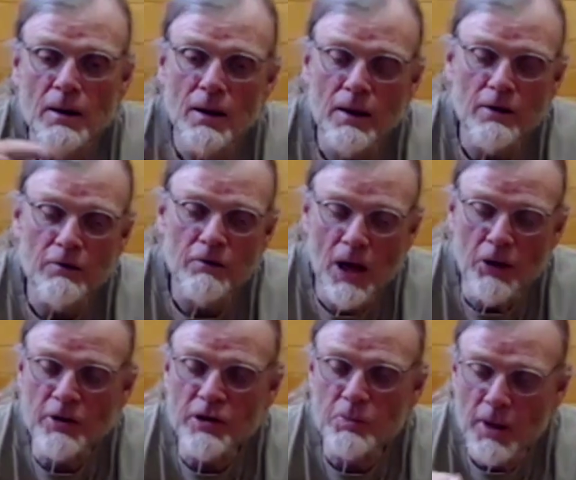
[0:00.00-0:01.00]
The
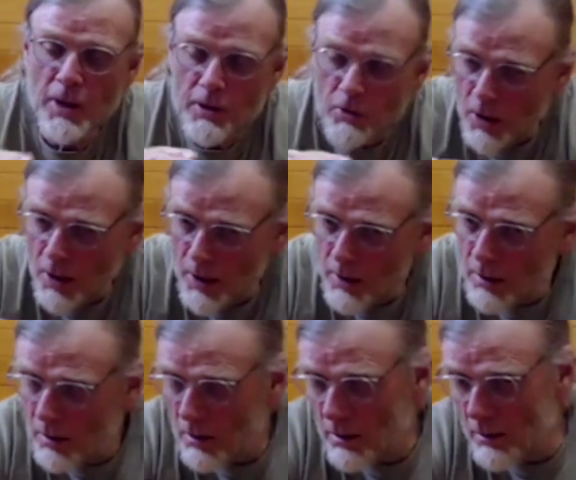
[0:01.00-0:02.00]
following spring, you cut
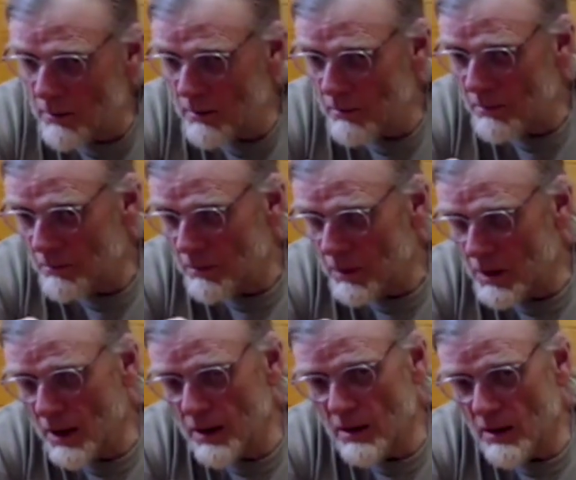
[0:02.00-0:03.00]

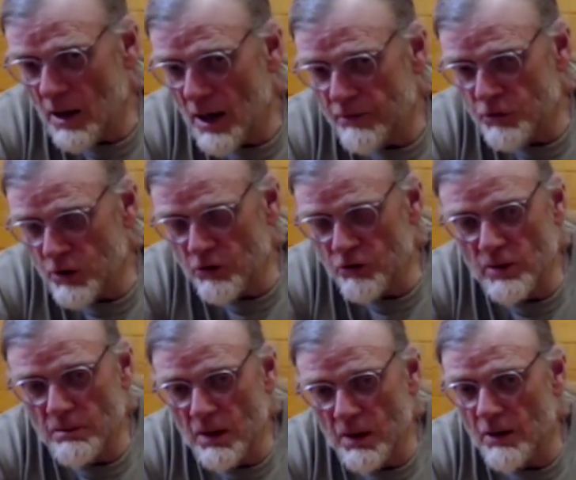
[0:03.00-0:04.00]
it off just
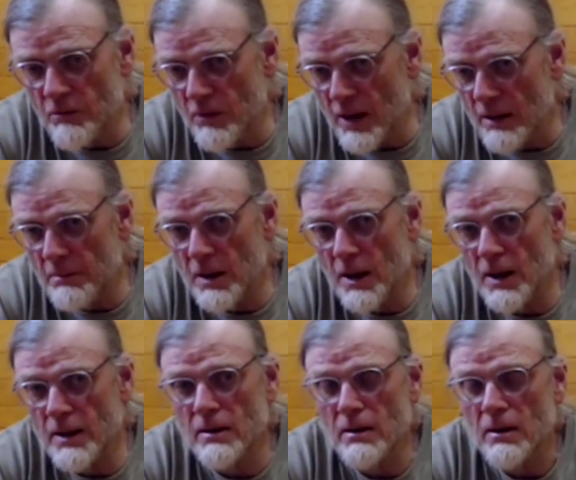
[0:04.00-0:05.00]
above that
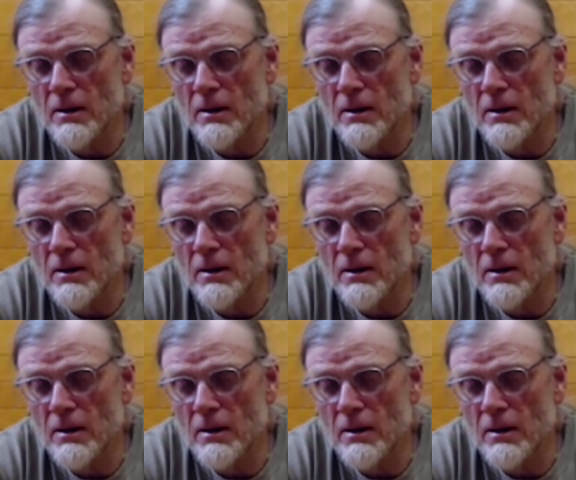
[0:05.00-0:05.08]
bud.